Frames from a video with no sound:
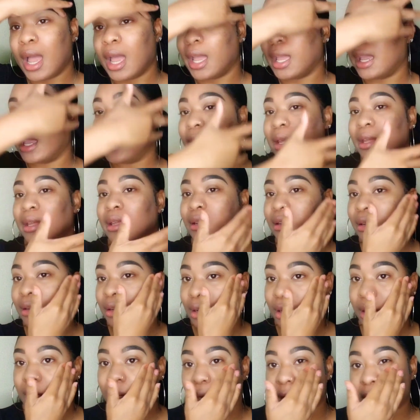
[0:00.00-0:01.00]

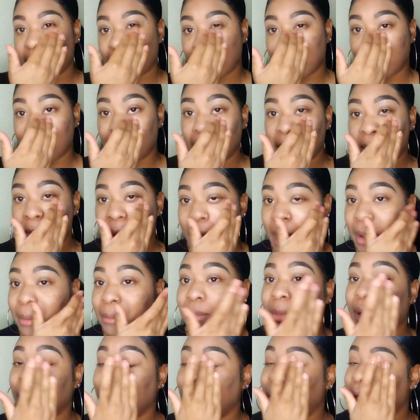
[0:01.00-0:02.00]
and my
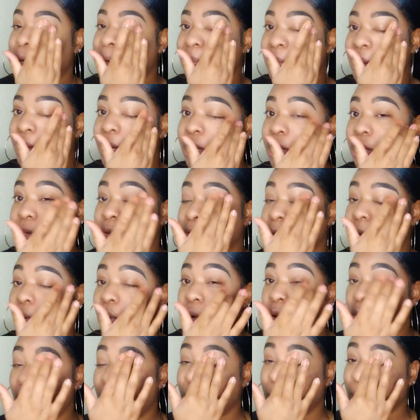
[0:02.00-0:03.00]
makeup held
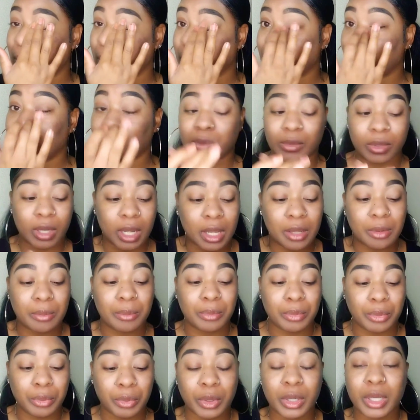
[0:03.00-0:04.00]
on like
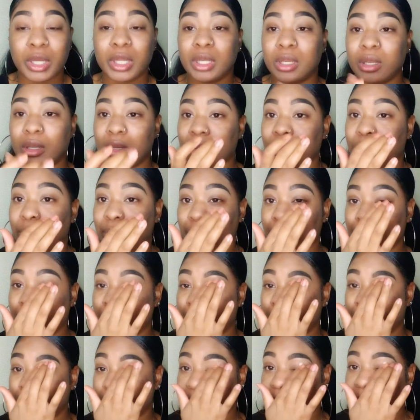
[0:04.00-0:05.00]
pretty
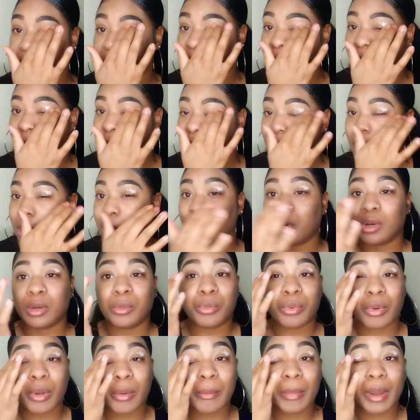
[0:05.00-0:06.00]
good. I'm gonna
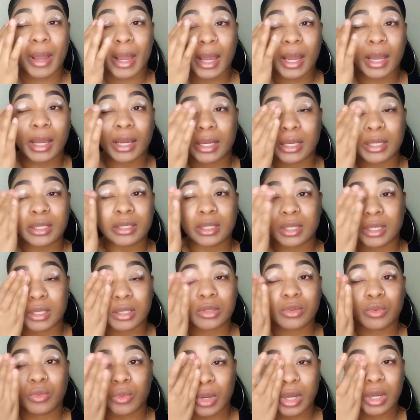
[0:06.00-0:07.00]
prep my eyes
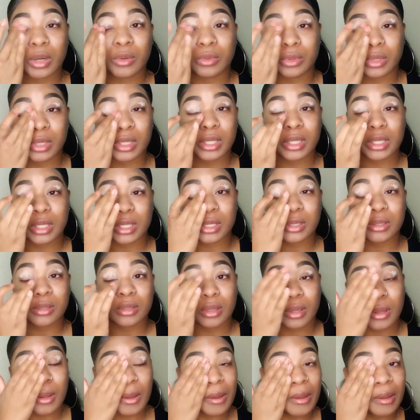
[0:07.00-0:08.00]
as well with
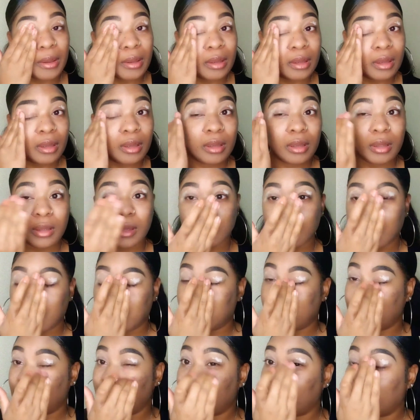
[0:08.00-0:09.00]
this,
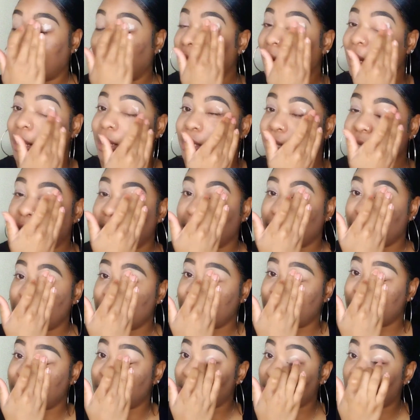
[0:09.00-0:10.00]
and I did
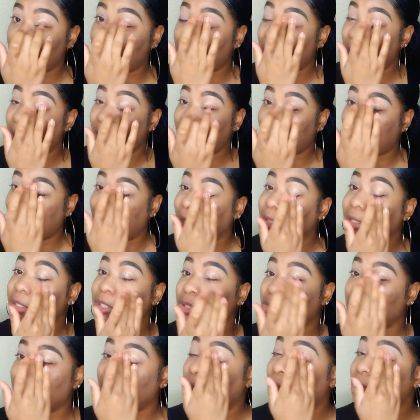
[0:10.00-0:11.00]
use this on my eyes
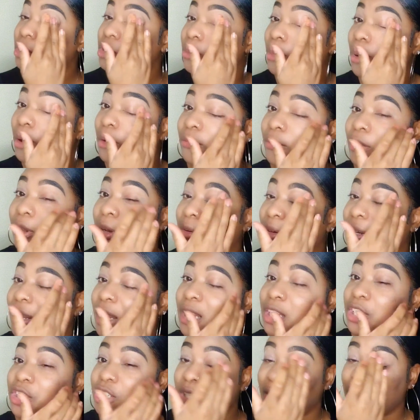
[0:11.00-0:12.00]
as well. So my
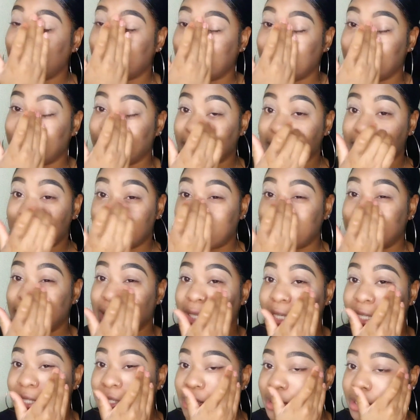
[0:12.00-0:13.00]
foundation did
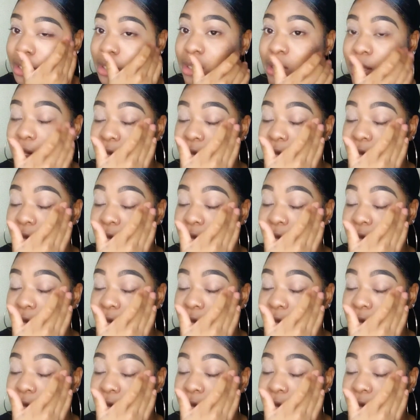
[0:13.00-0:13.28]
sit